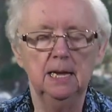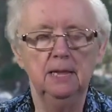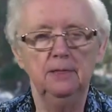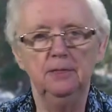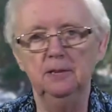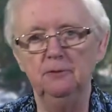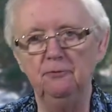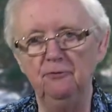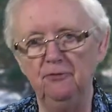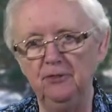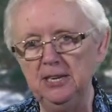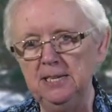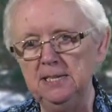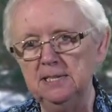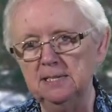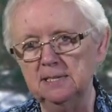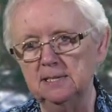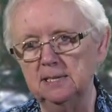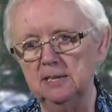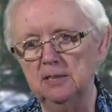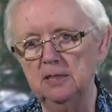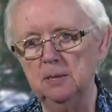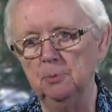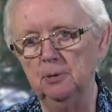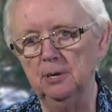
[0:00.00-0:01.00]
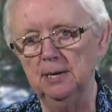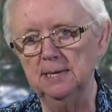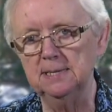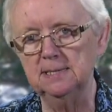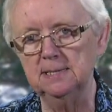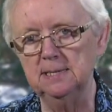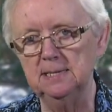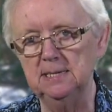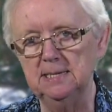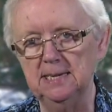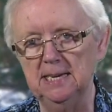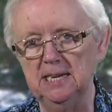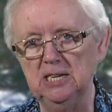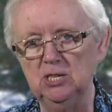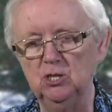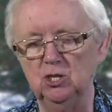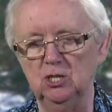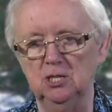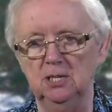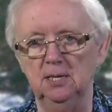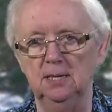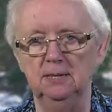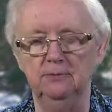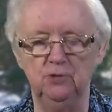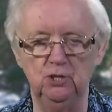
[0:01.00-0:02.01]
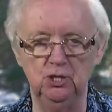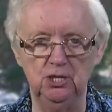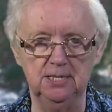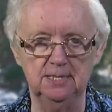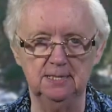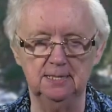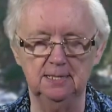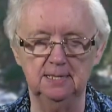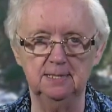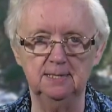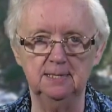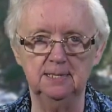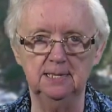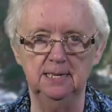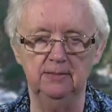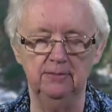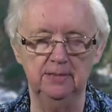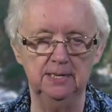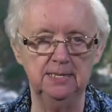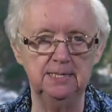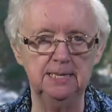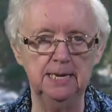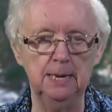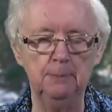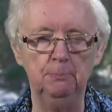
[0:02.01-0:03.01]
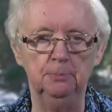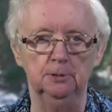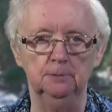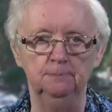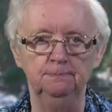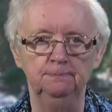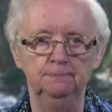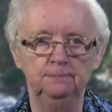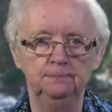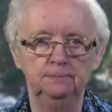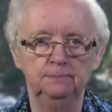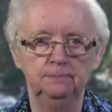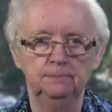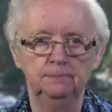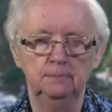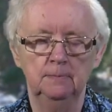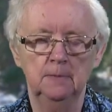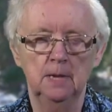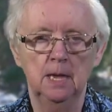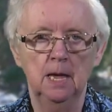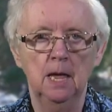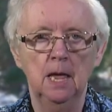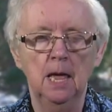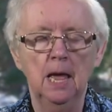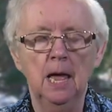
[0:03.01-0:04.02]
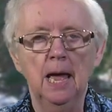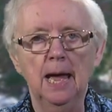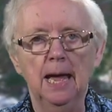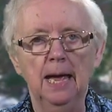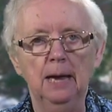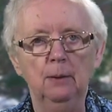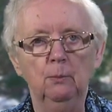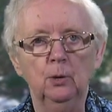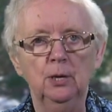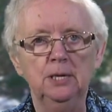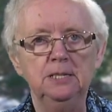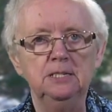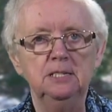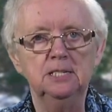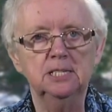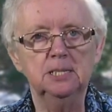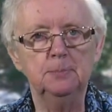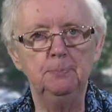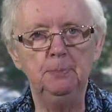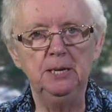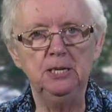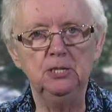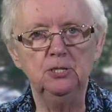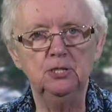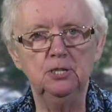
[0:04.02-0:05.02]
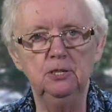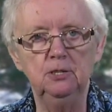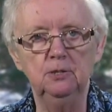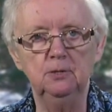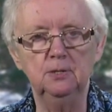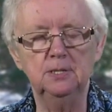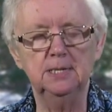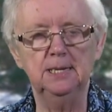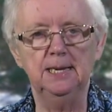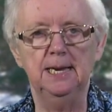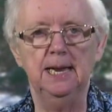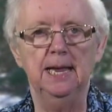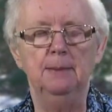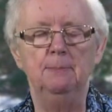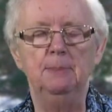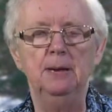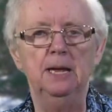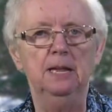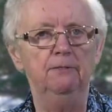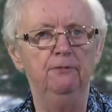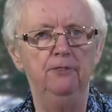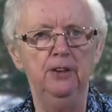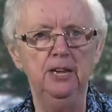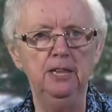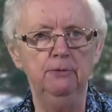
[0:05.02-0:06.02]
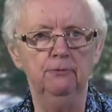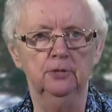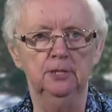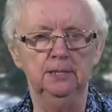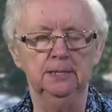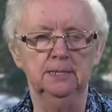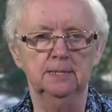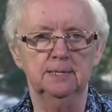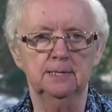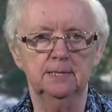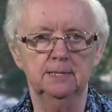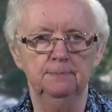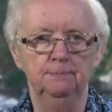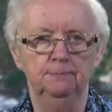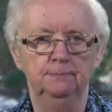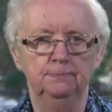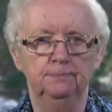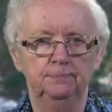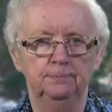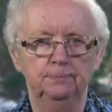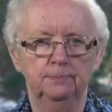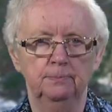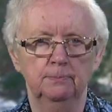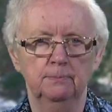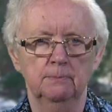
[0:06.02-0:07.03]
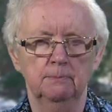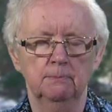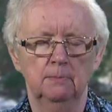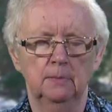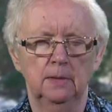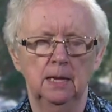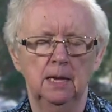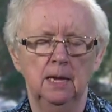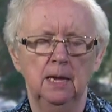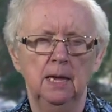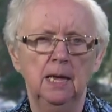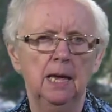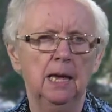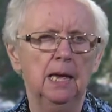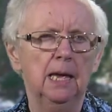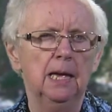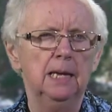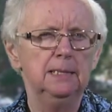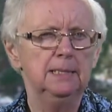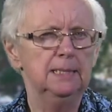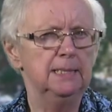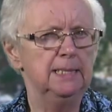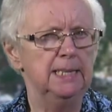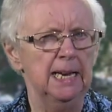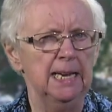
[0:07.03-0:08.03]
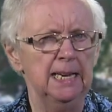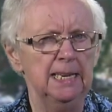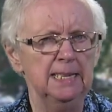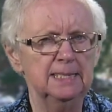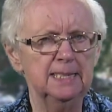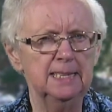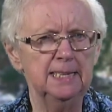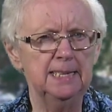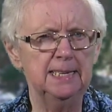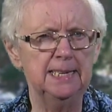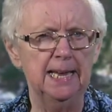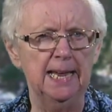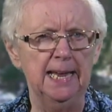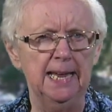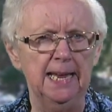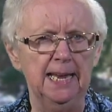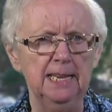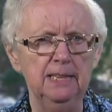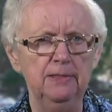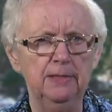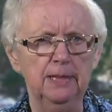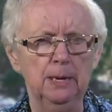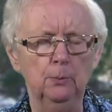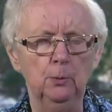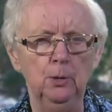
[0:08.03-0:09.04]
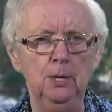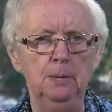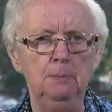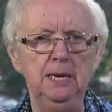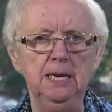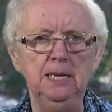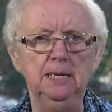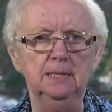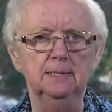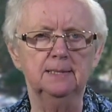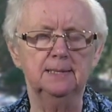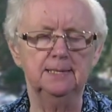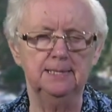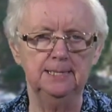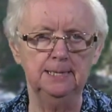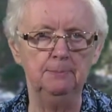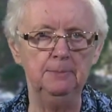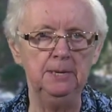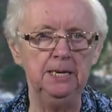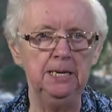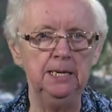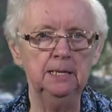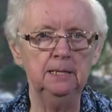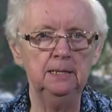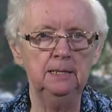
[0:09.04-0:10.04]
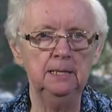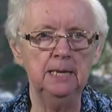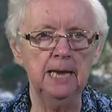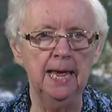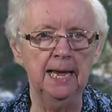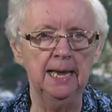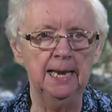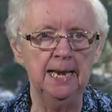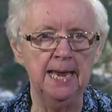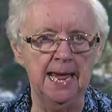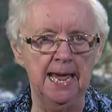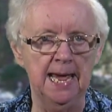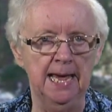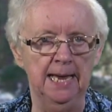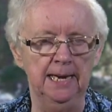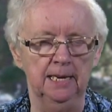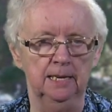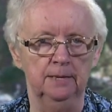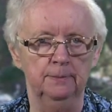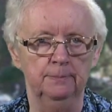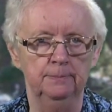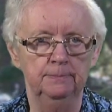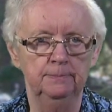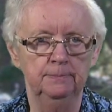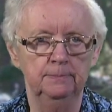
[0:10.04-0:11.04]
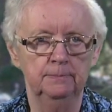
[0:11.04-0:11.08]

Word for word: the feast of the presentation of Jesus in the temple. I want to speak to you today about faithfulness. Today is the day that we meet Simeon and Anna,